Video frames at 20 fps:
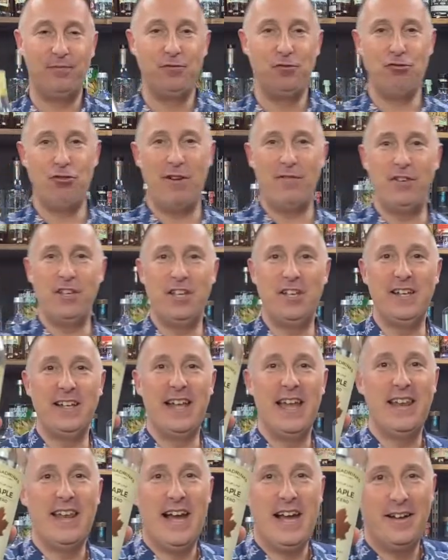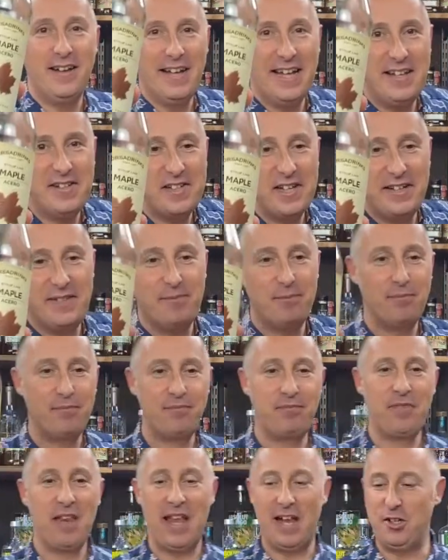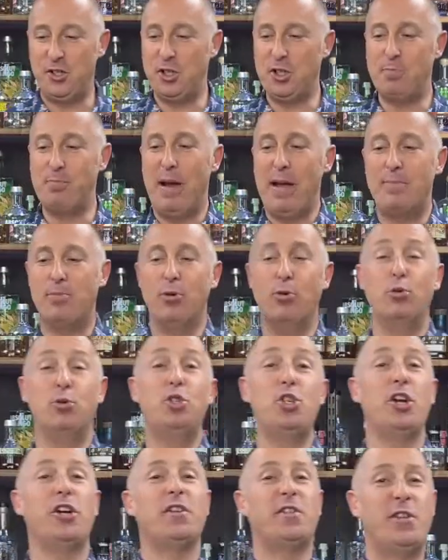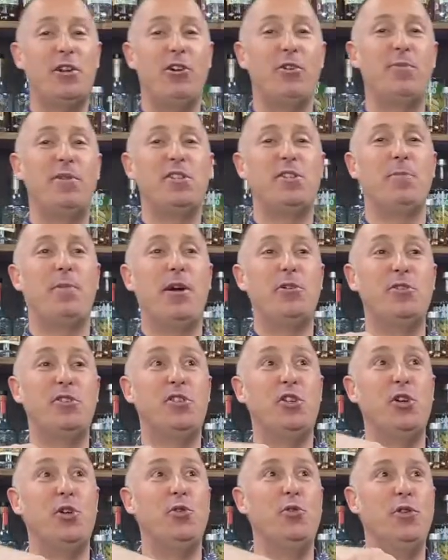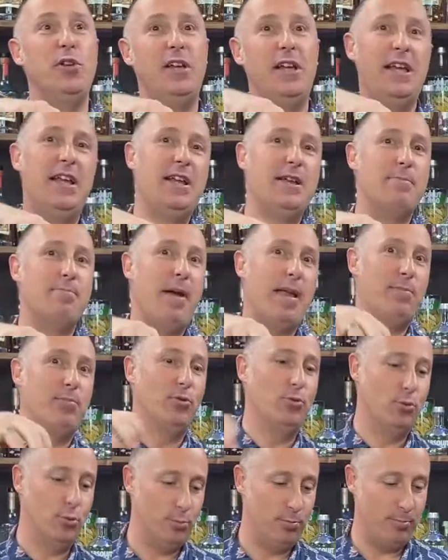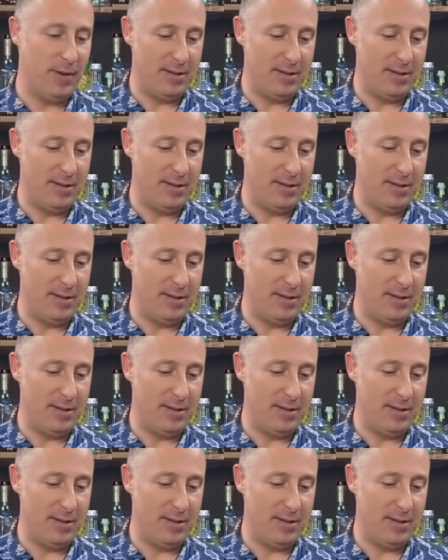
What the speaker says: Trevor, you can get that easily. That's just maple sugar syrup as opposed to maple